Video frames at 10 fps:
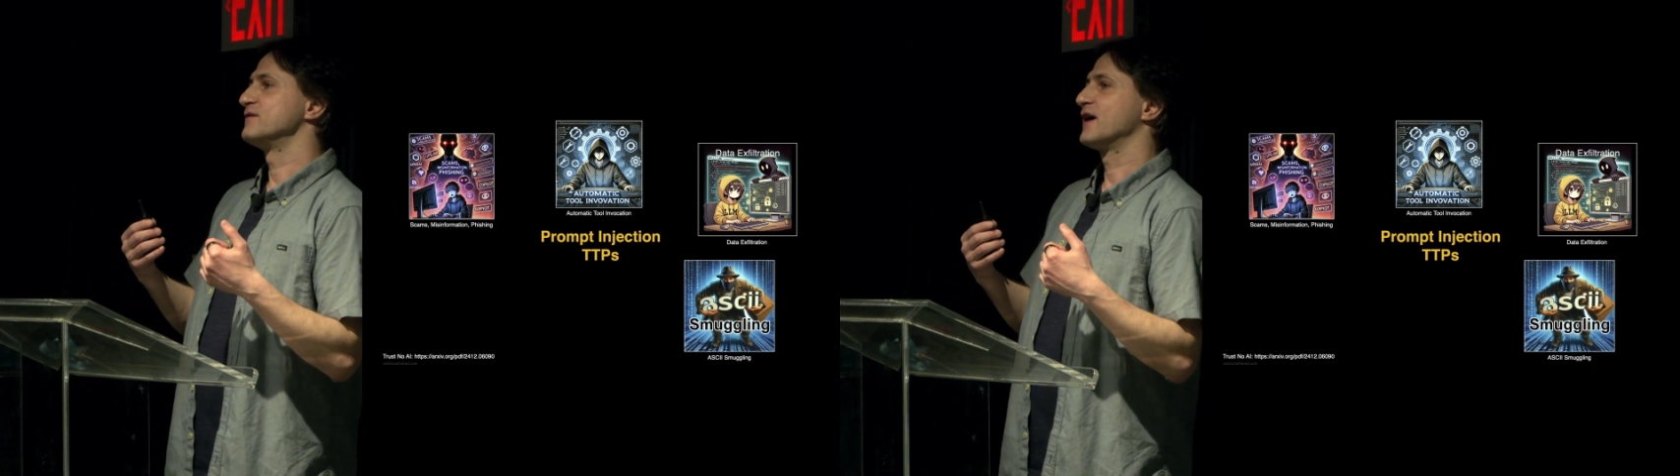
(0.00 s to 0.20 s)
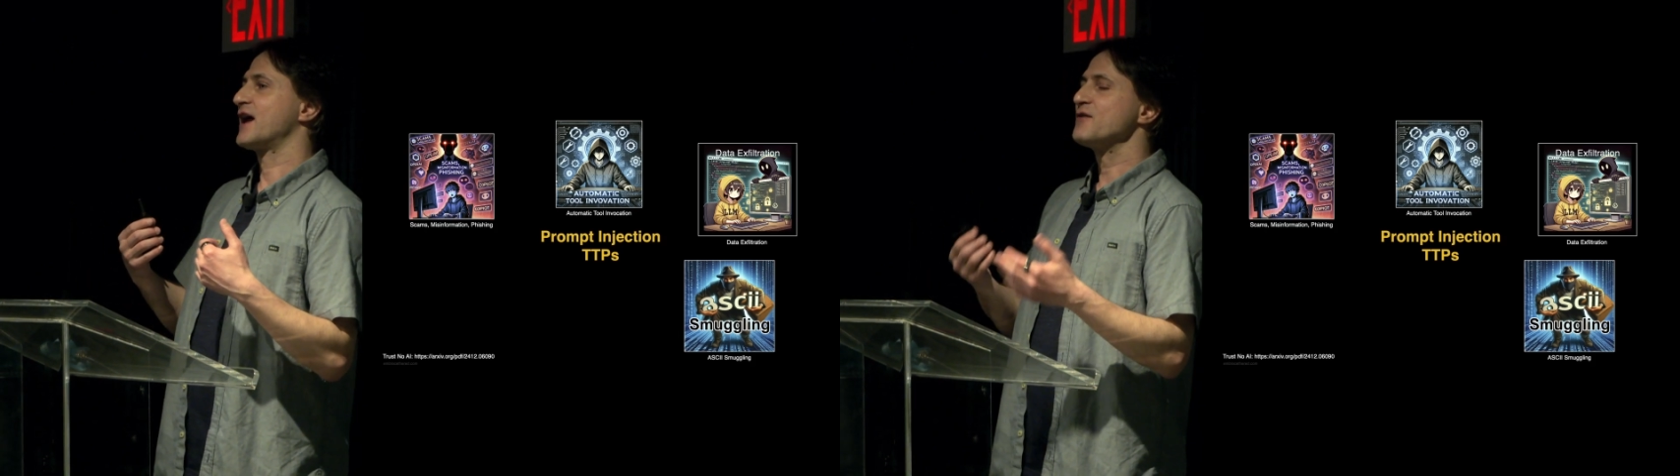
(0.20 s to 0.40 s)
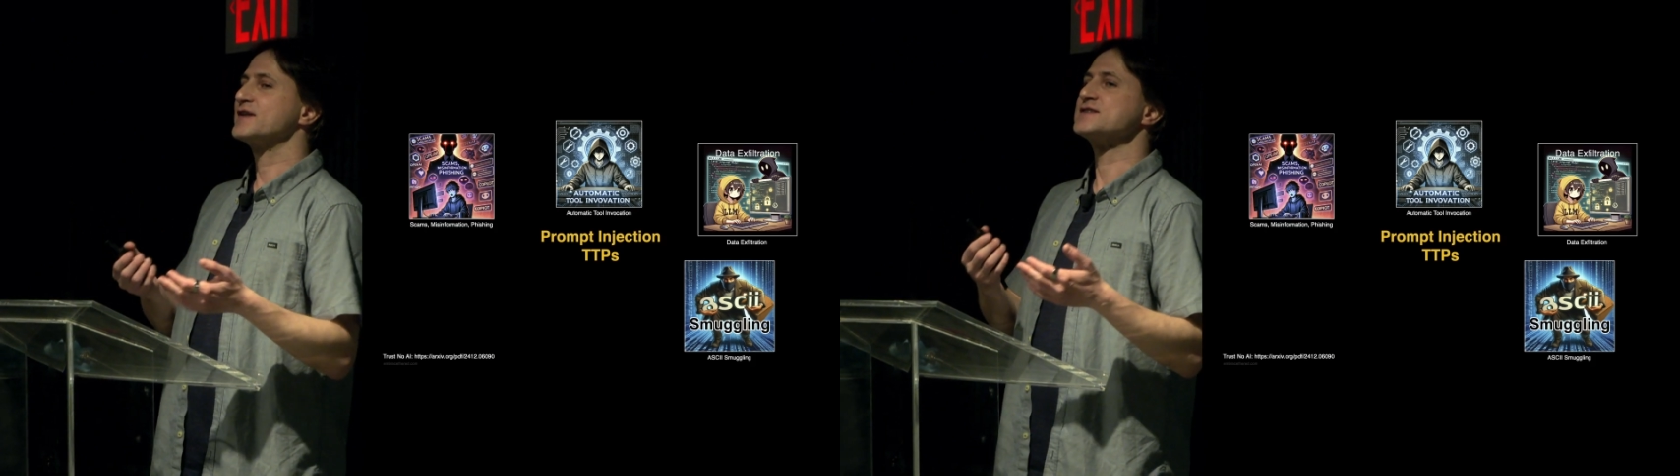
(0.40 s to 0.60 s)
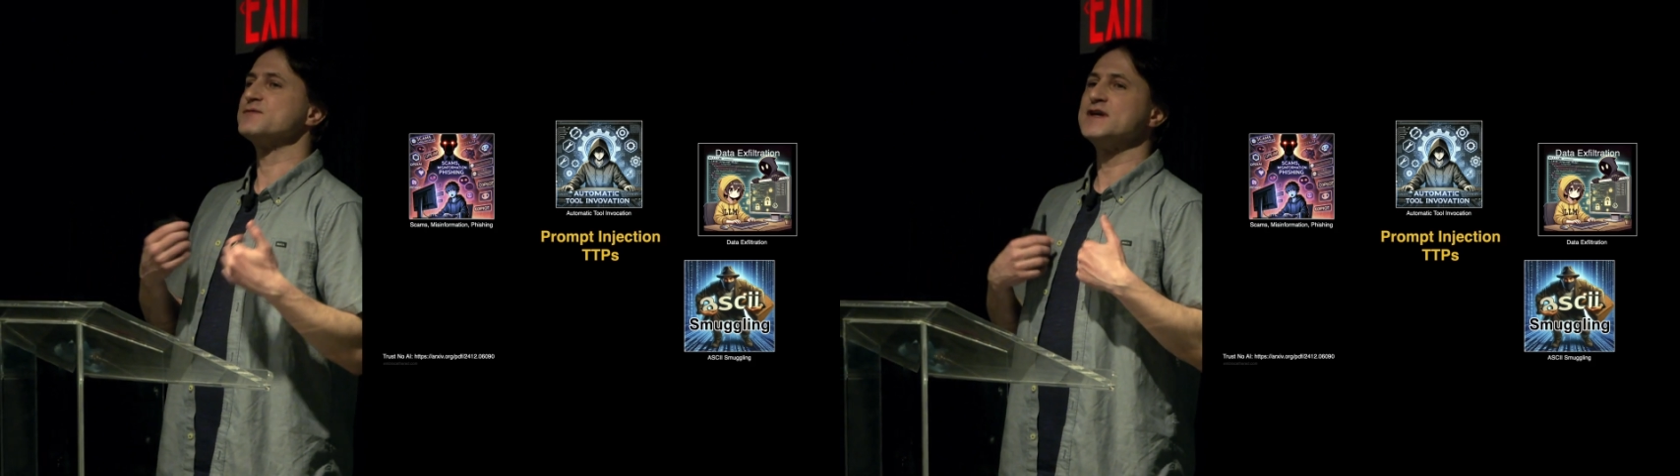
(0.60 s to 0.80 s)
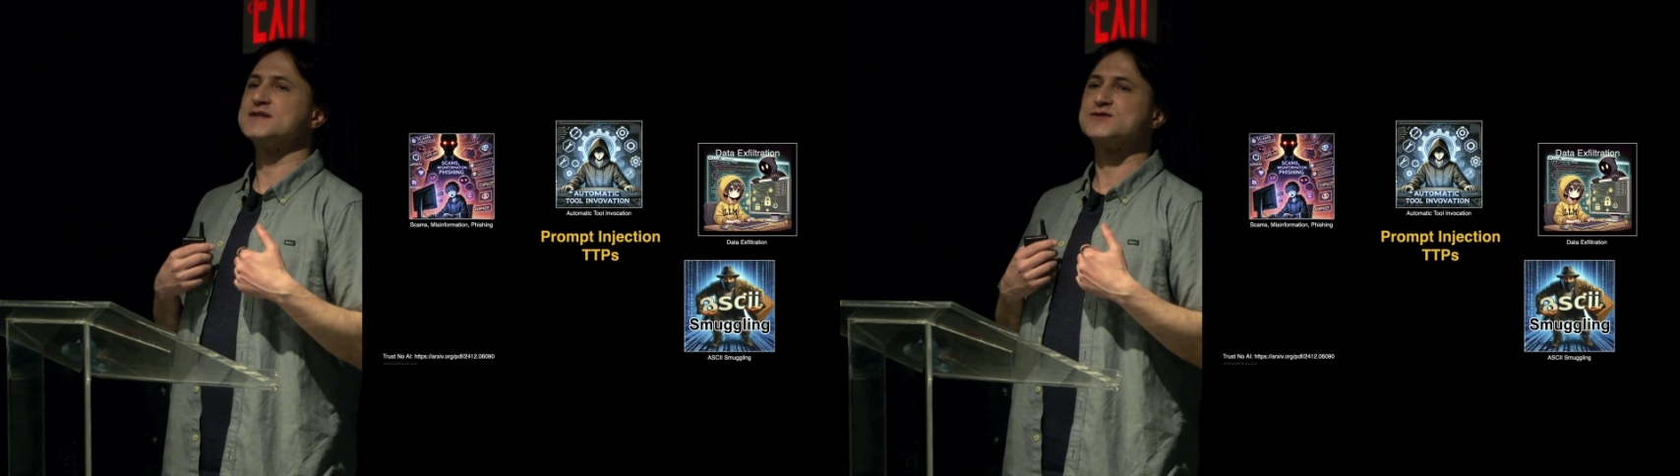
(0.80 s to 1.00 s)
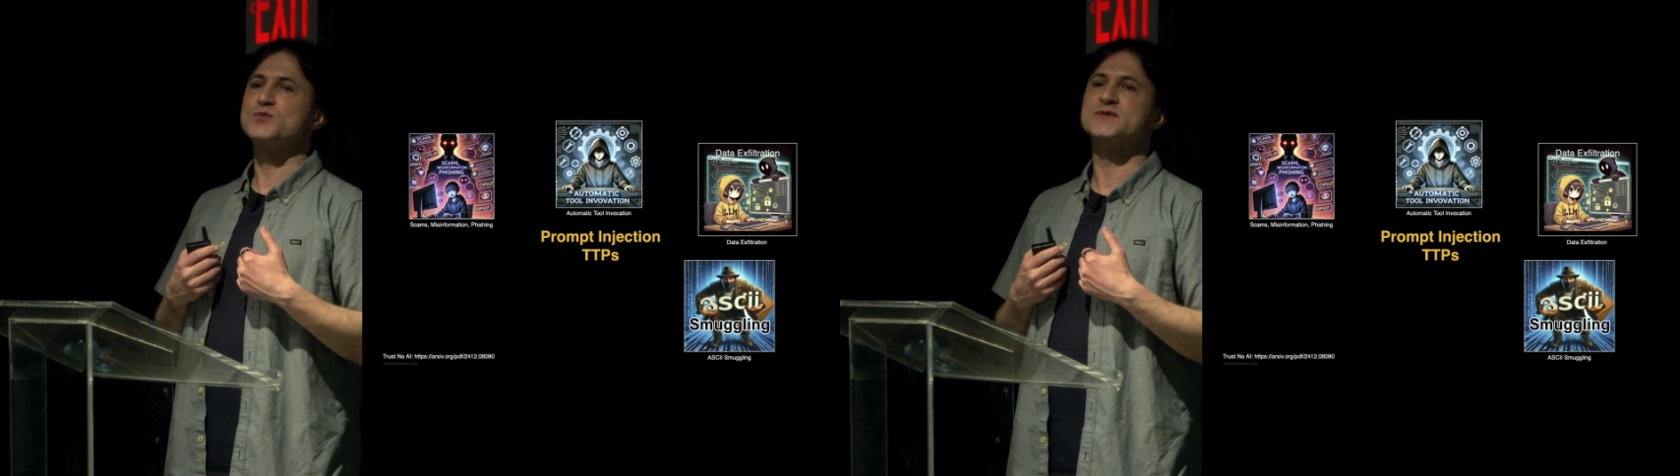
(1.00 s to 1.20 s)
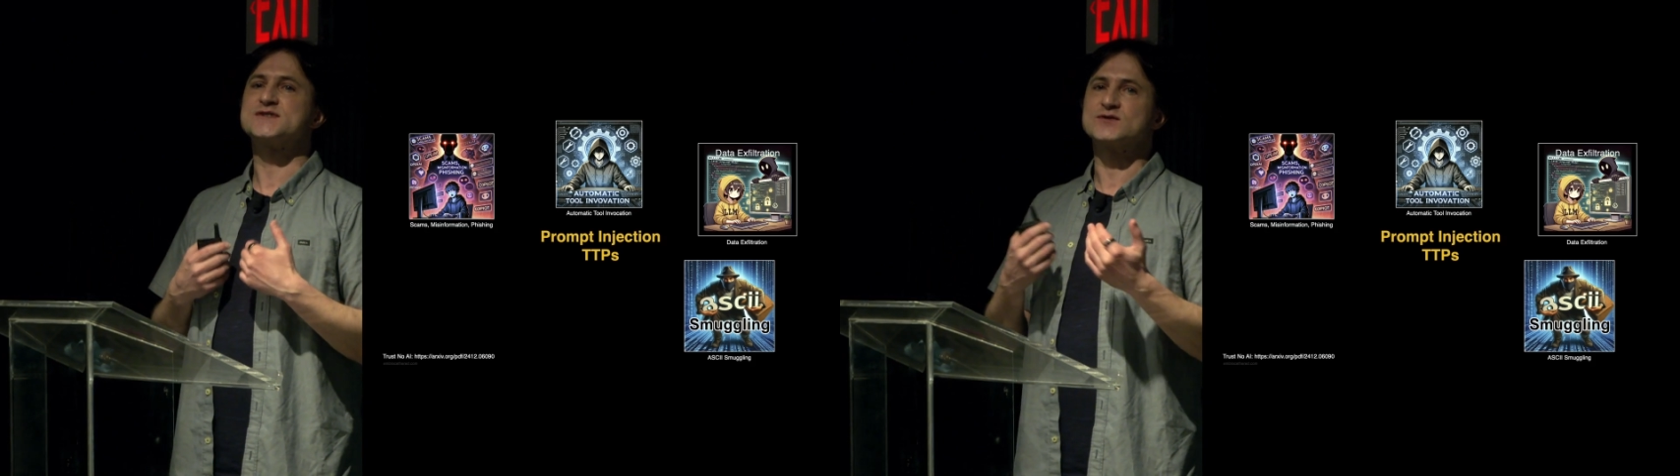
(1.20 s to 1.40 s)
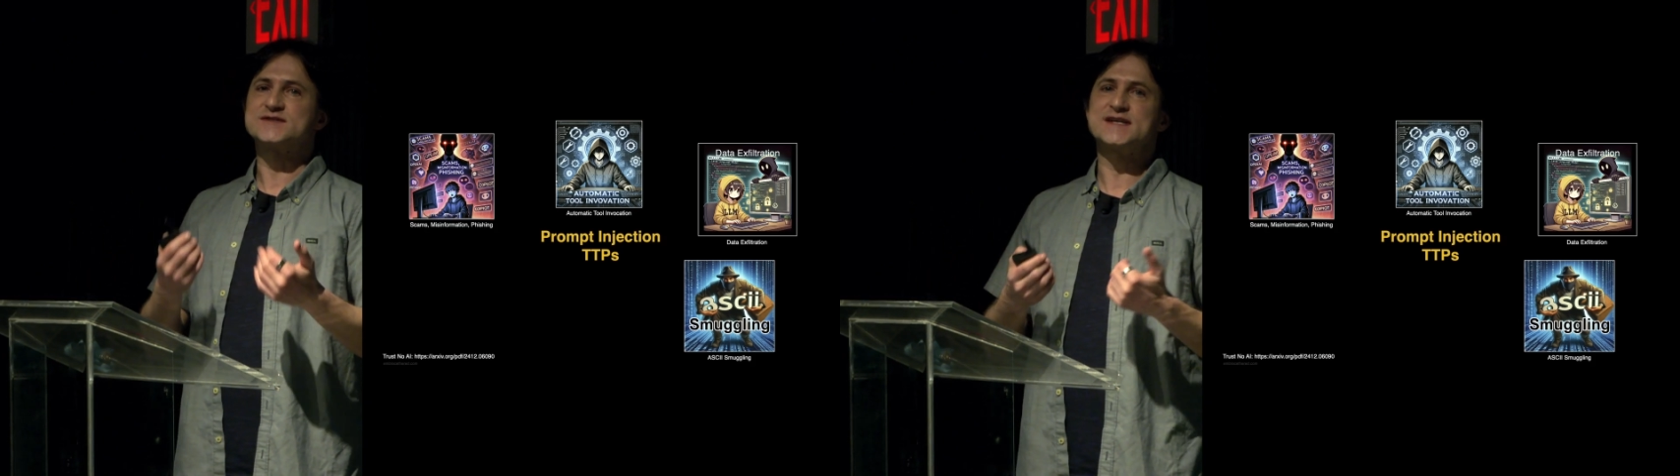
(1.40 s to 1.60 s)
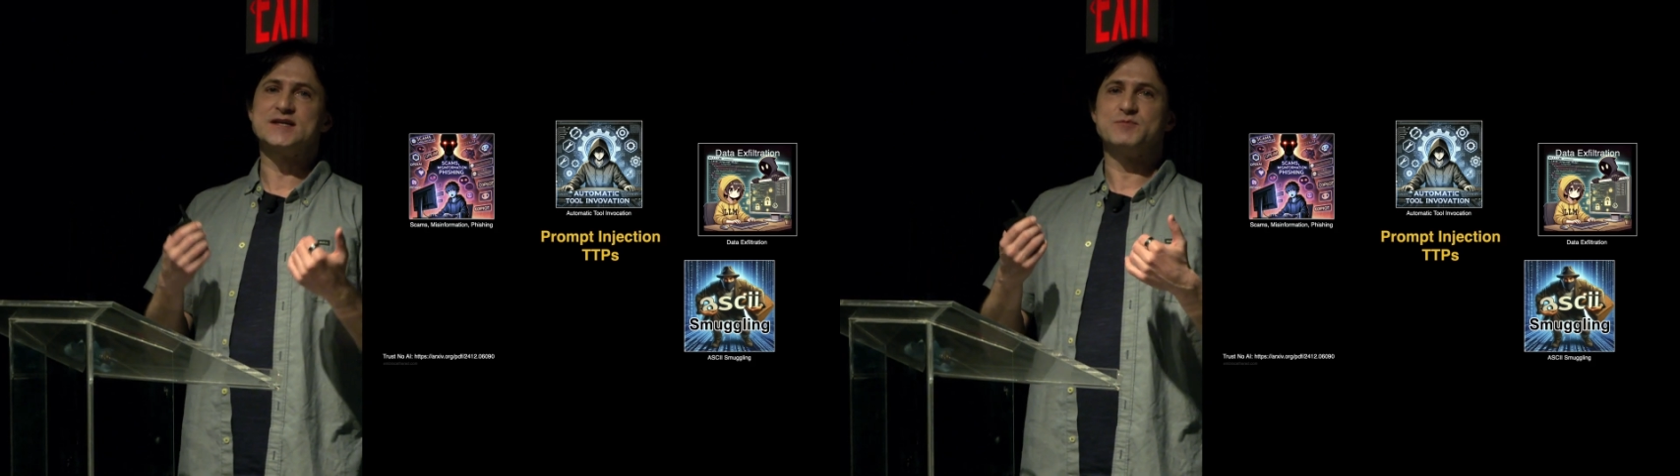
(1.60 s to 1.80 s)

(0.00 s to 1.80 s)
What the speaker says: characters we as humans don't see,